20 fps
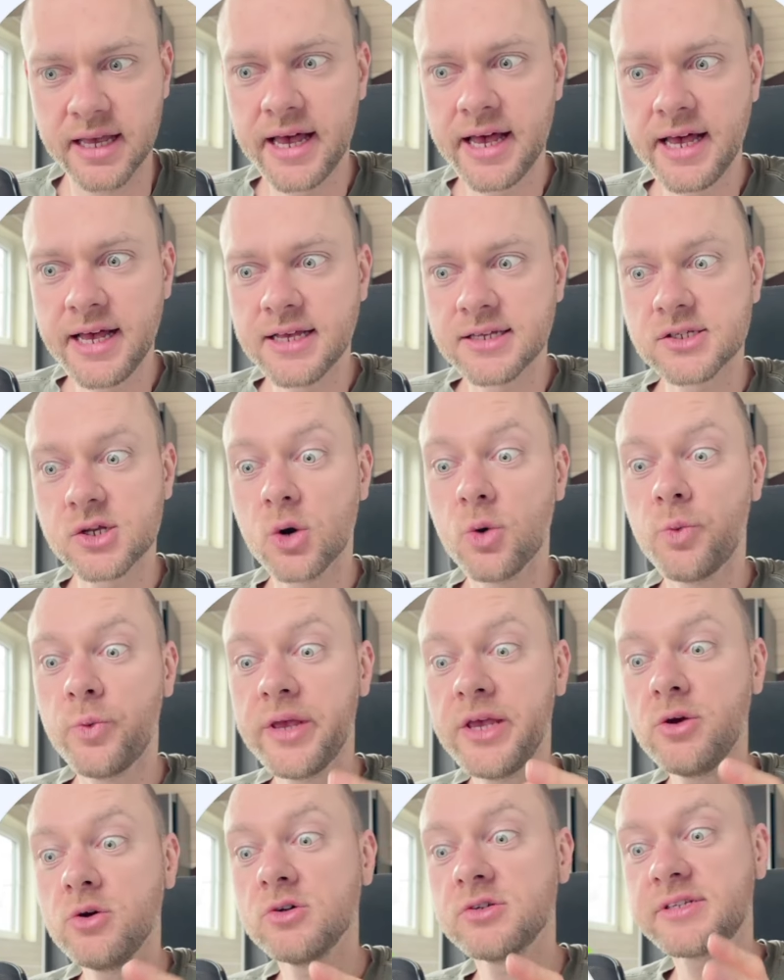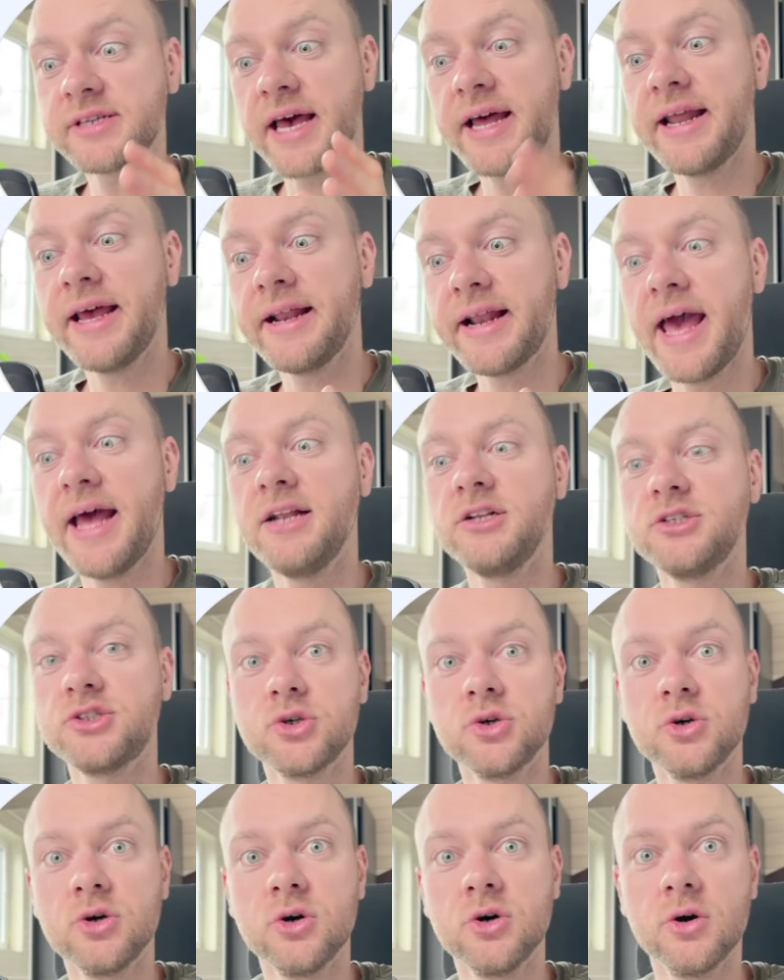So we use n8n
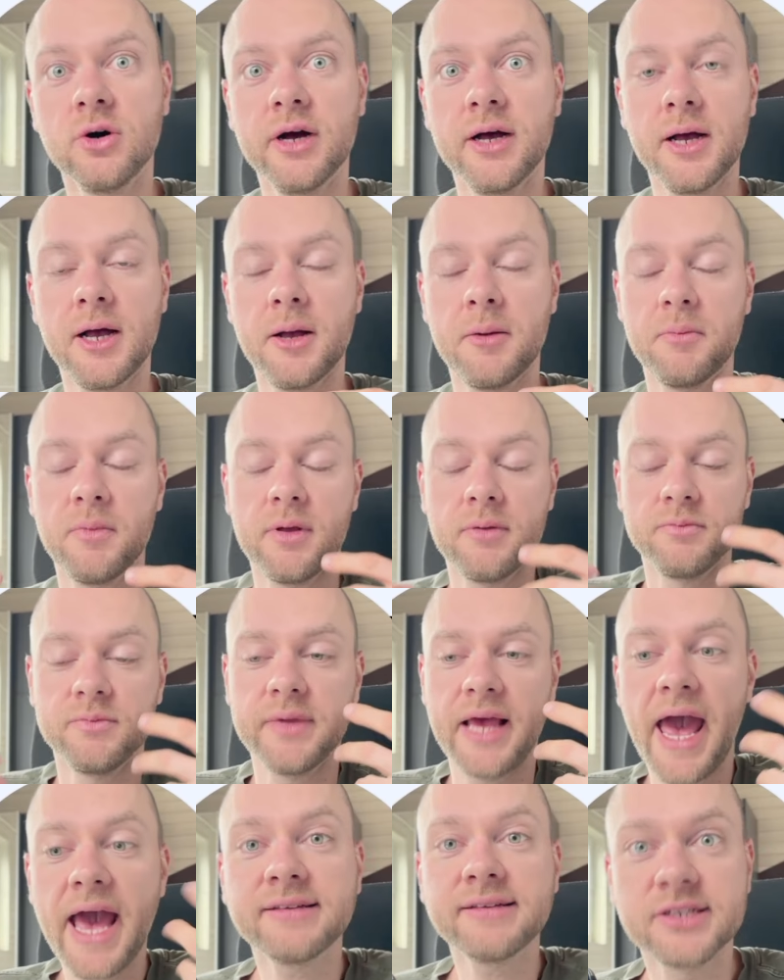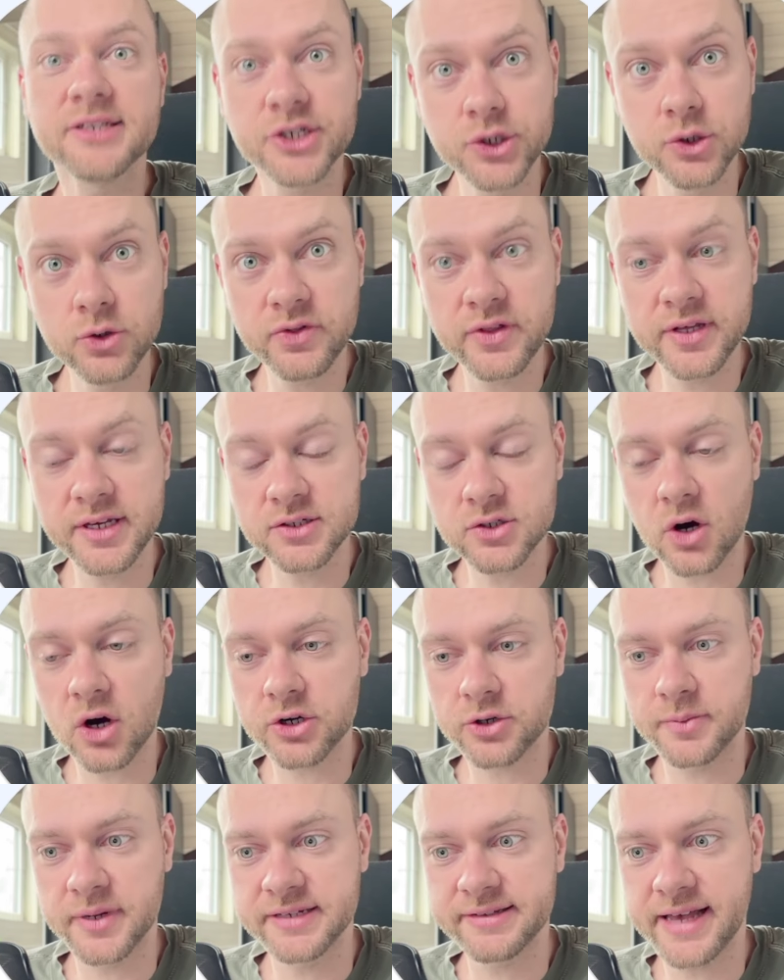to execute these
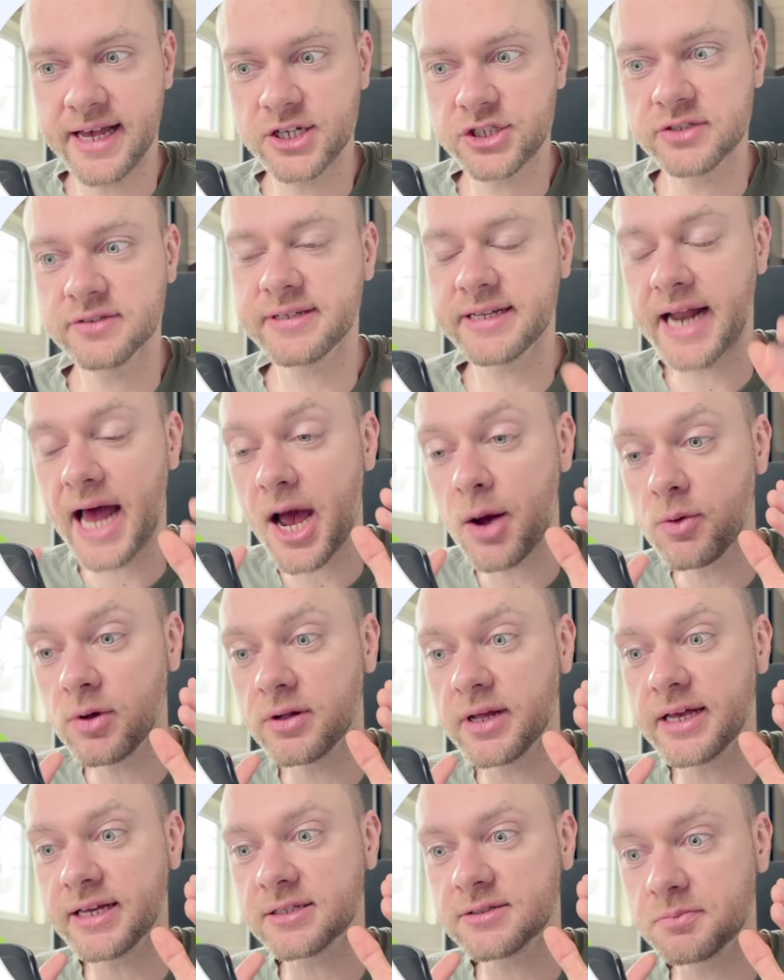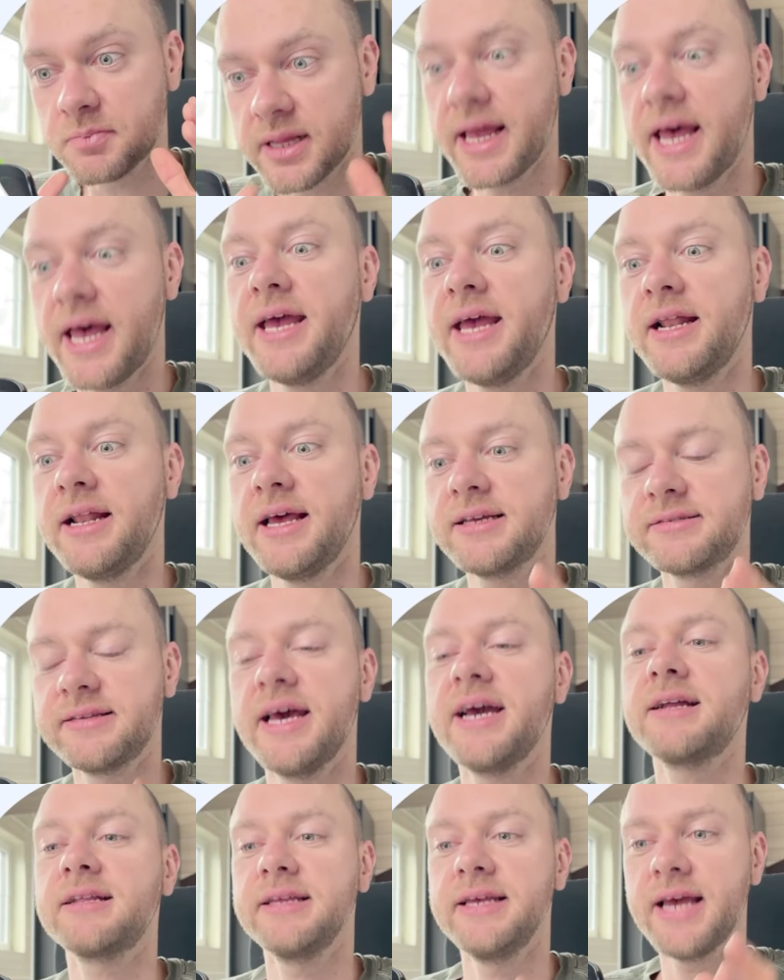automatizations, and I will explain
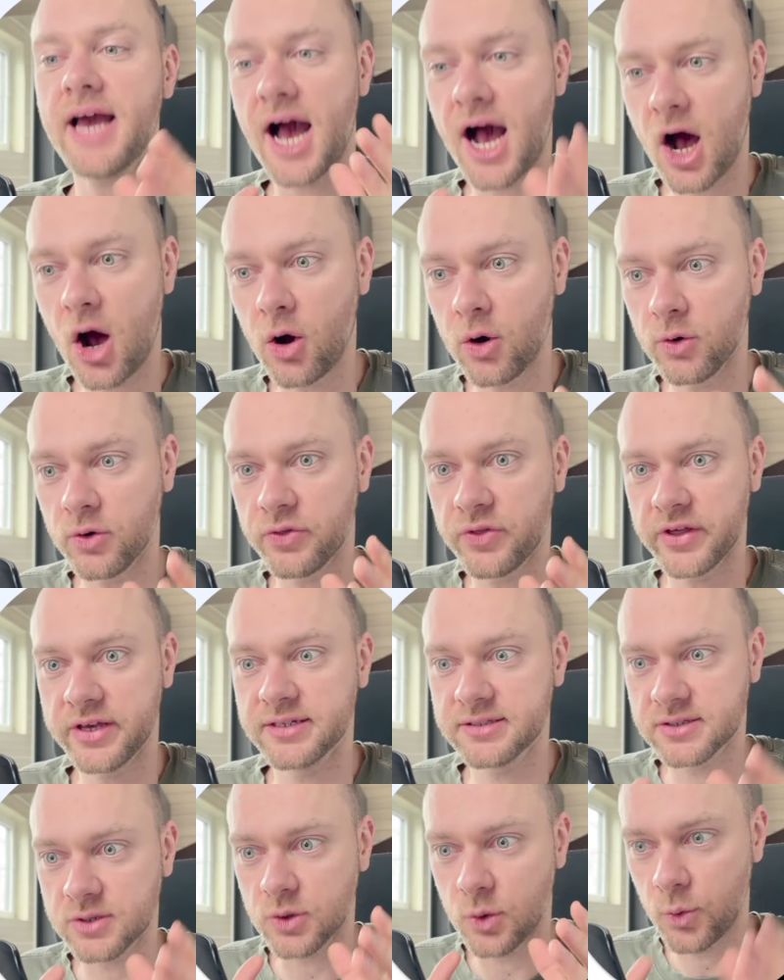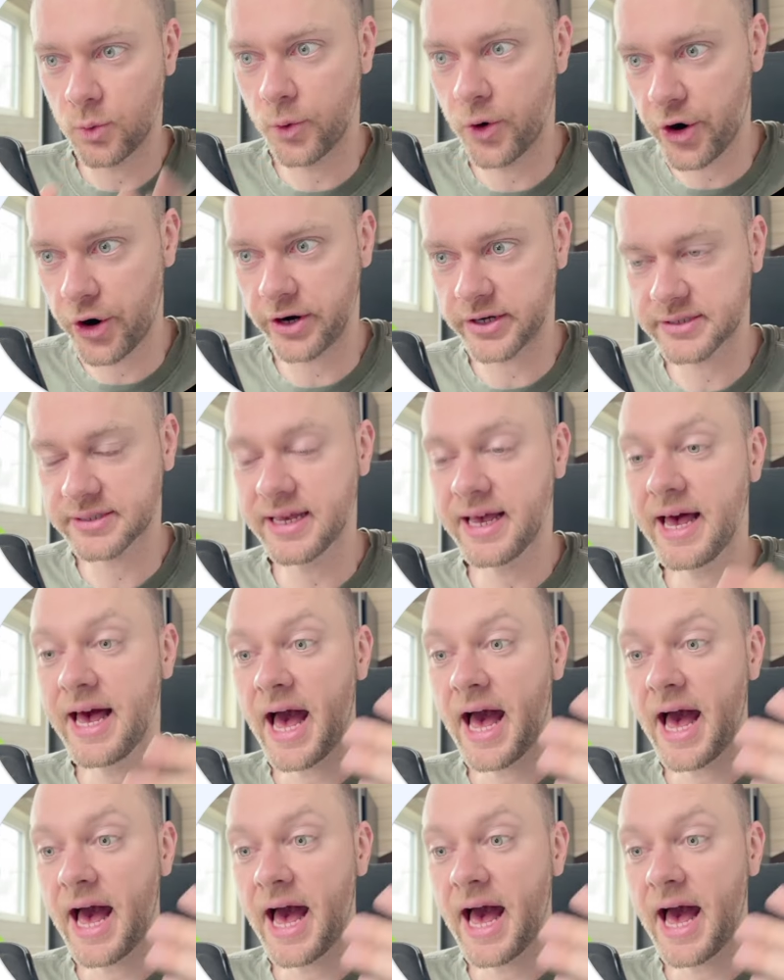exactly how this works.